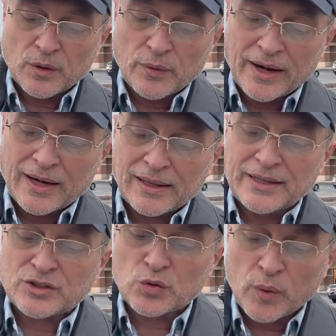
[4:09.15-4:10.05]
rated at
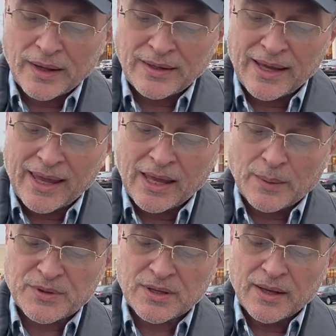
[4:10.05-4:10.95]
least 20
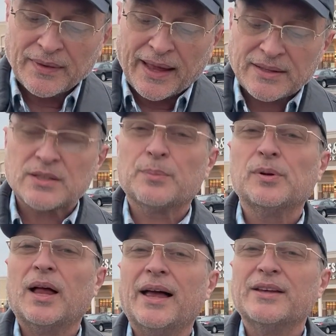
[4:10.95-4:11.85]
amps that
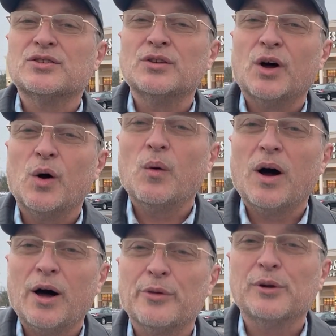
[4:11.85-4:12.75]
supplies
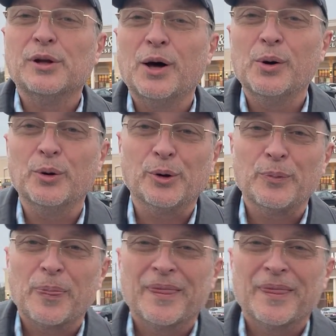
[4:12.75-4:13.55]
no other load.